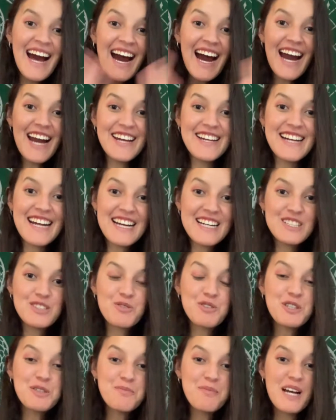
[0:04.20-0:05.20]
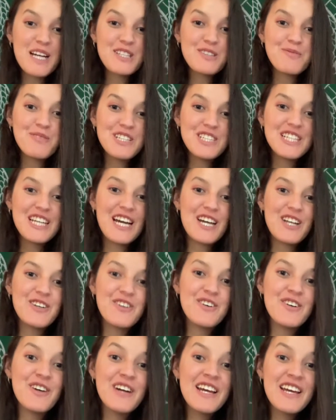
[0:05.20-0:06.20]
Hey guys, welcome back to my
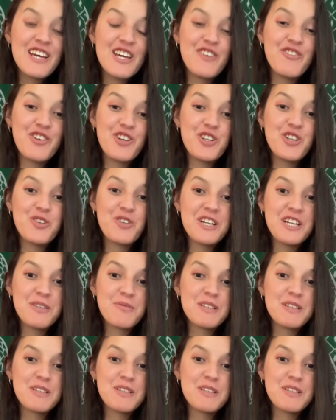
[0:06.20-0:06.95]
channel. If you're new here,